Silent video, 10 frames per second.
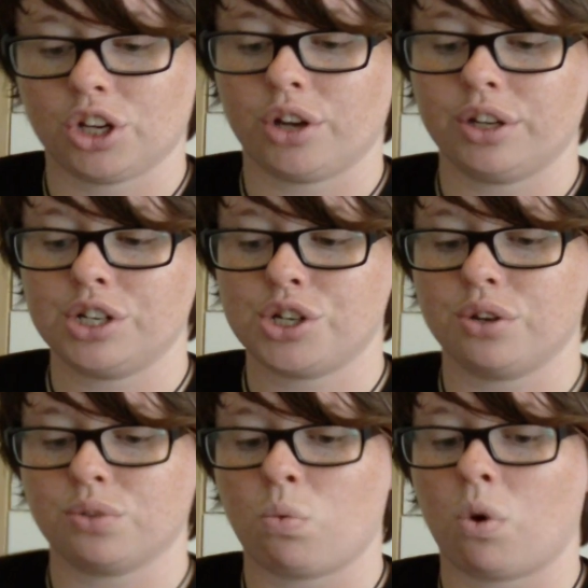can only
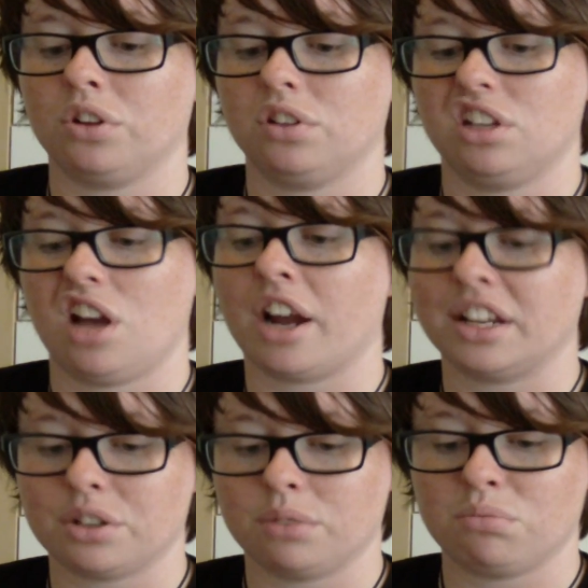choose one of the
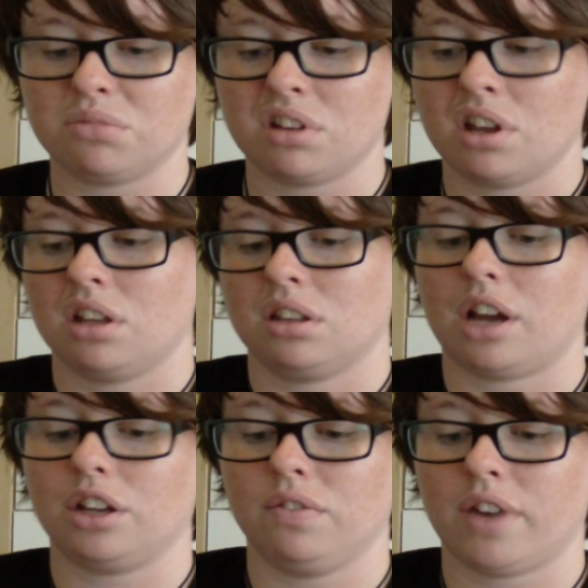items
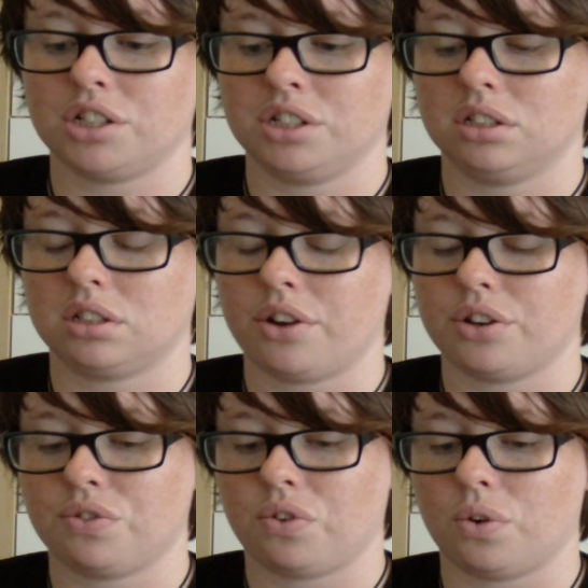that you've actually
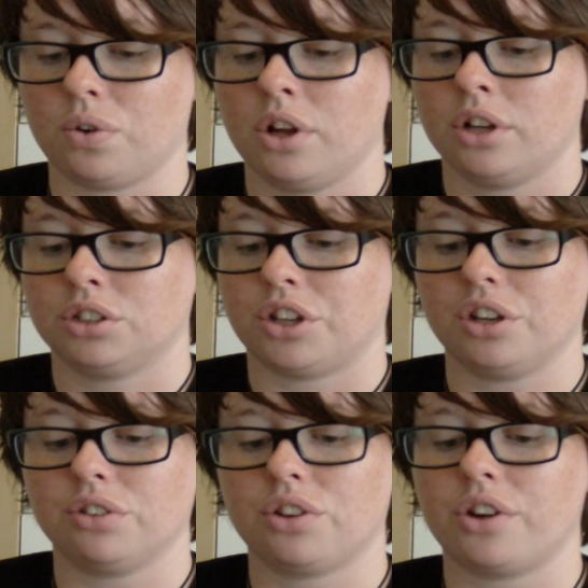searched for. So
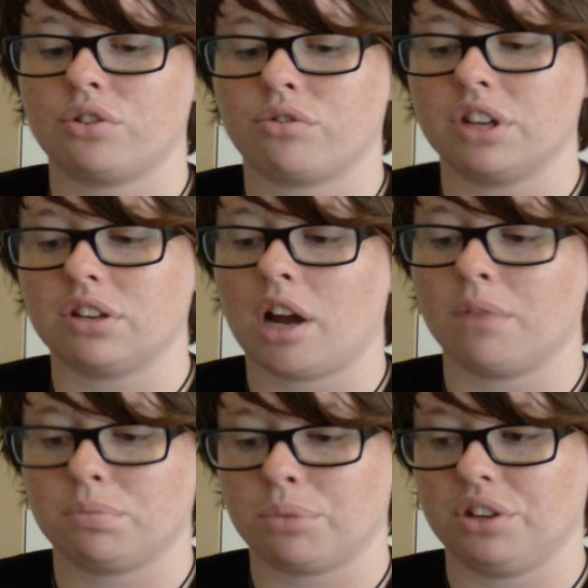you can search 3
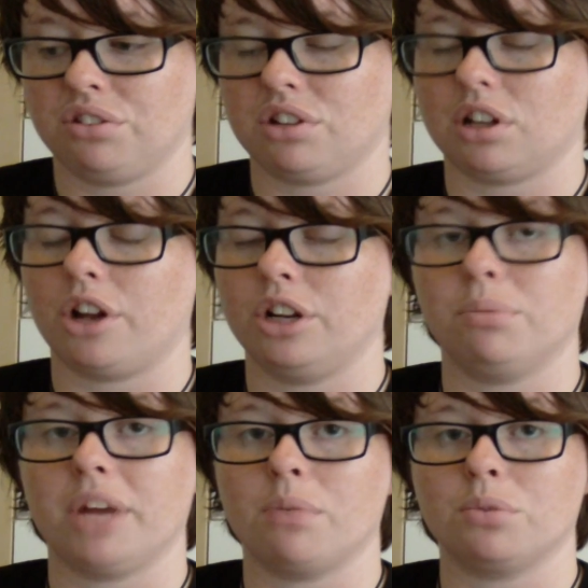times, but you'd still only
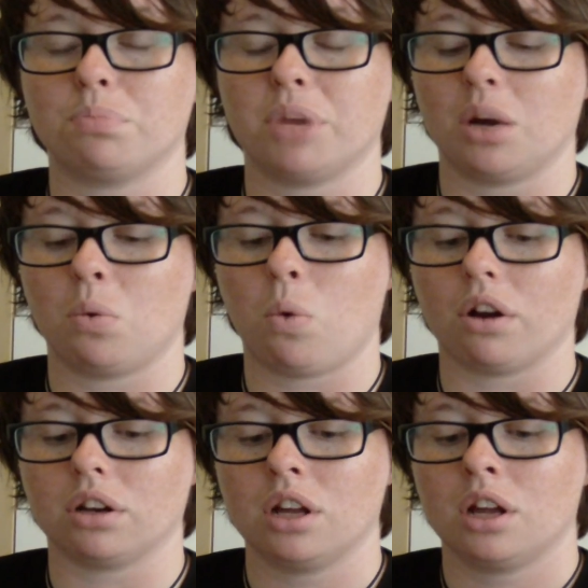be able to pick
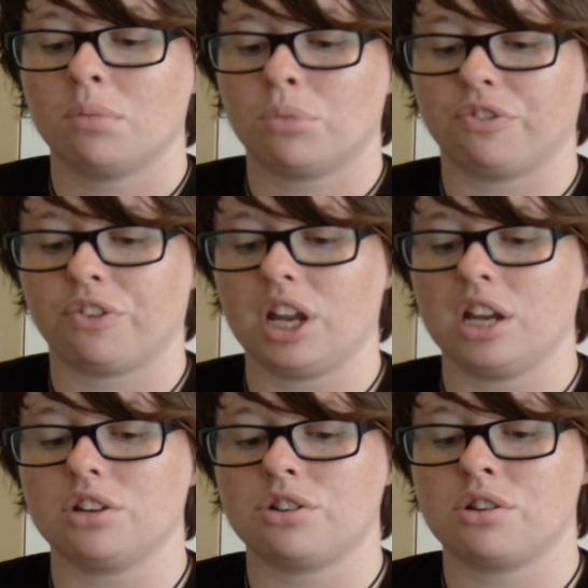one. But for
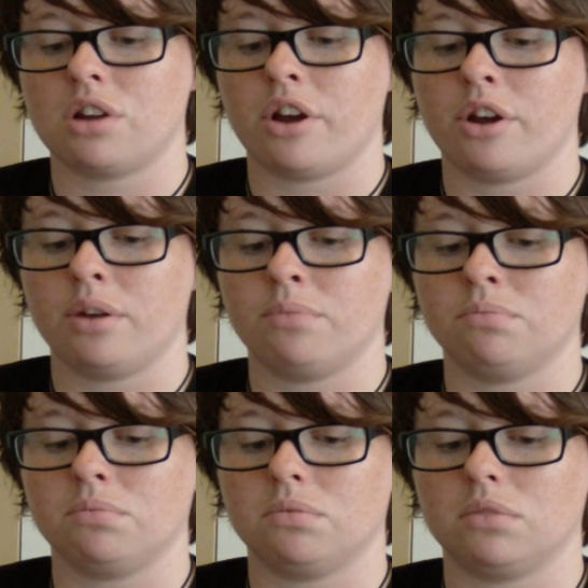each
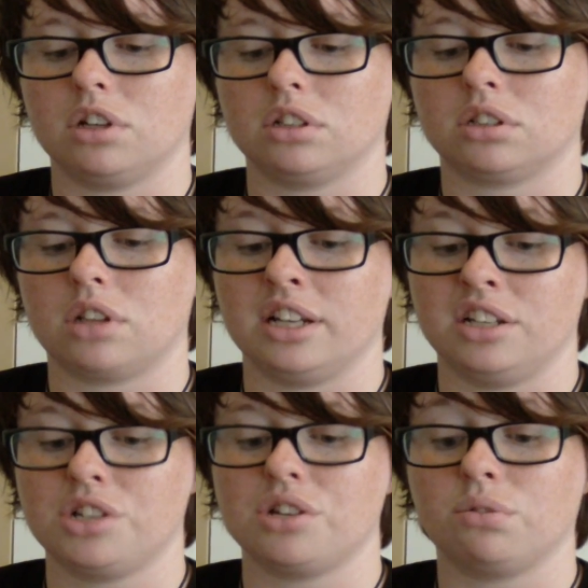
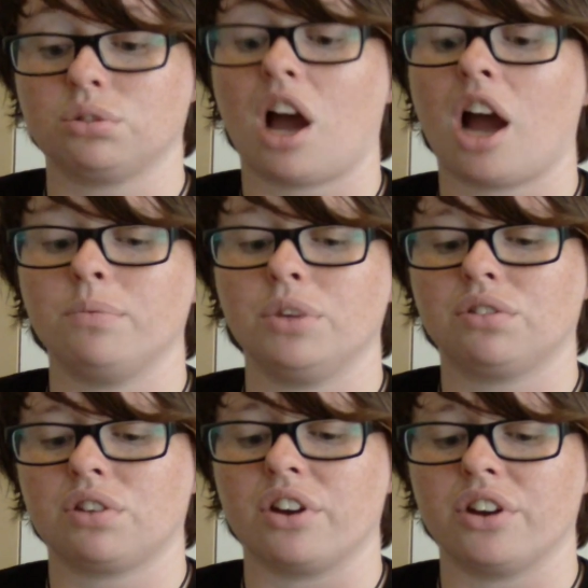additional time you
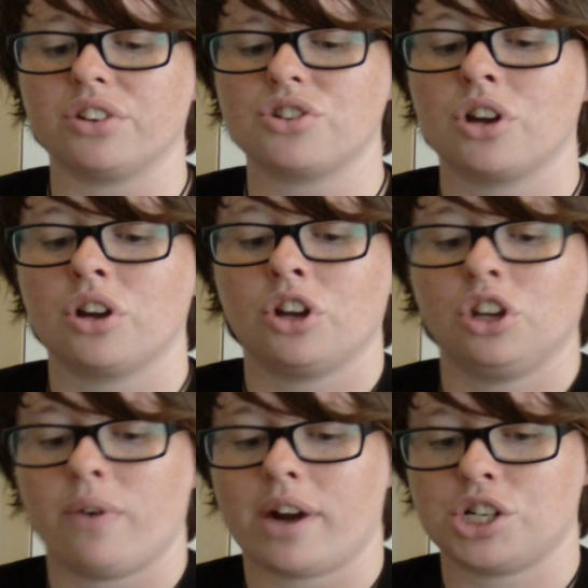search,
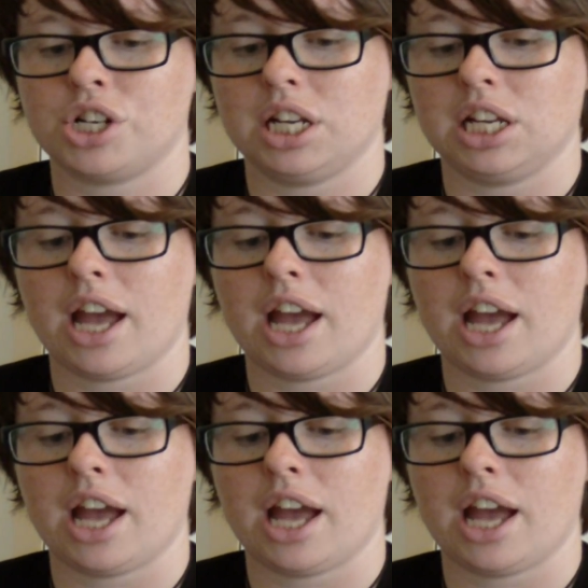you actually